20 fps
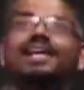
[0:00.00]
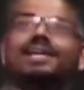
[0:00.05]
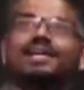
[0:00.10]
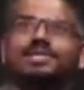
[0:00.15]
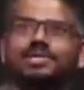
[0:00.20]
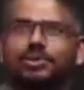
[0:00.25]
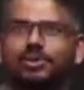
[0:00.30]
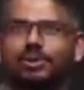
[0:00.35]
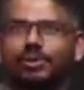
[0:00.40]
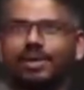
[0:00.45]

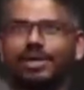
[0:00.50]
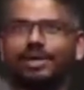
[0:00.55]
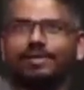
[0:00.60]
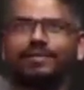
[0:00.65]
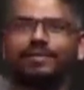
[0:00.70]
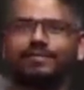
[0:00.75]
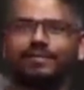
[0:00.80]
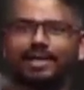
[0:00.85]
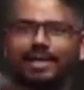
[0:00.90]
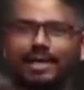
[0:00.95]
So, okay,
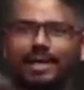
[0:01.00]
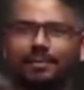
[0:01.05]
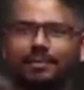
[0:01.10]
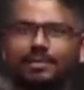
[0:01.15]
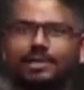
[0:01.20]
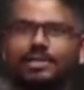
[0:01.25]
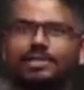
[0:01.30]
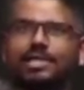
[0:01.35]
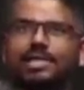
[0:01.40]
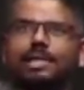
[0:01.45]
we'll come to
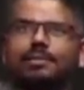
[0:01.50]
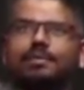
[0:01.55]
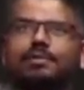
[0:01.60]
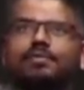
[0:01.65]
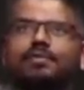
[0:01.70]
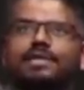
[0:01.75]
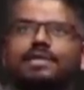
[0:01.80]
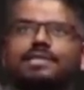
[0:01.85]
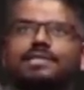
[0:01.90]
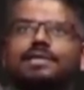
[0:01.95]
that gentleman
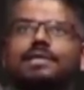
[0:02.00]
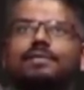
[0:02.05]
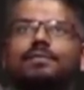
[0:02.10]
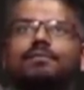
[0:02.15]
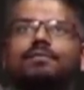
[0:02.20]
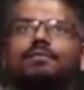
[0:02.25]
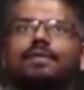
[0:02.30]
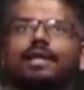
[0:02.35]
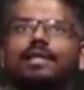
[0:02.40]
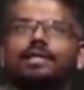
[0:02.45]
first,
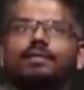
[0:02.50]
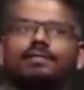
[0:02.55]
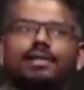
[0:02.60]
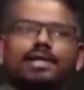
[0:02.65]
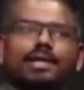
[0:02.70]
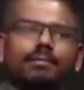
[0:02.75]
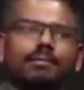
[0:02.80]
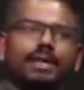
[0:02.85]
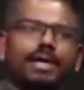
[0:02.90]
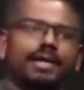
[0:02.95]
and then we'll
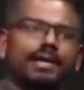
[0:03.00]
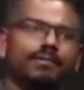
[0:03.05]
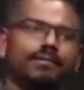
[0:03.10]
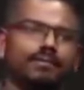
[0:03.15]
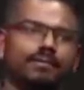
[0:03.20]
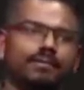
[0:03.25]
come back.